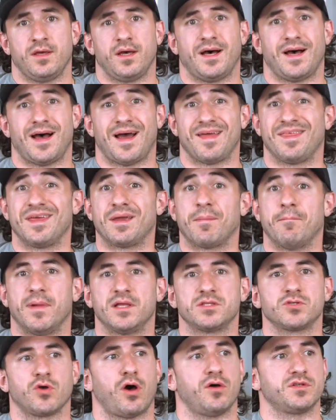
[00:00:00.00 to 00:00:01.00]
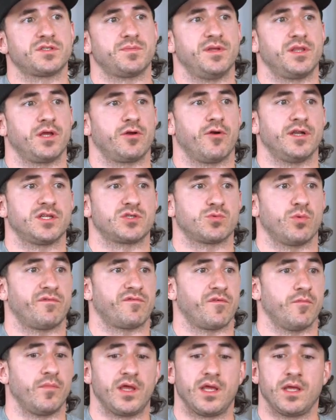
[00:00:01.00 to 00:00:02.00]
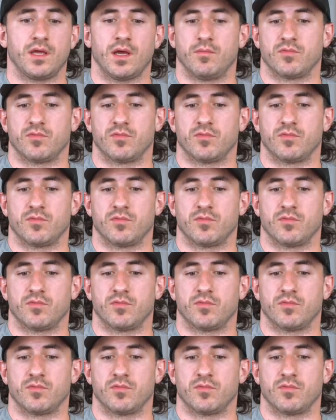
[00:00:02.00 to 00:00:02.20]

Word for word: Uh, I think mental health's been the greatest one for me.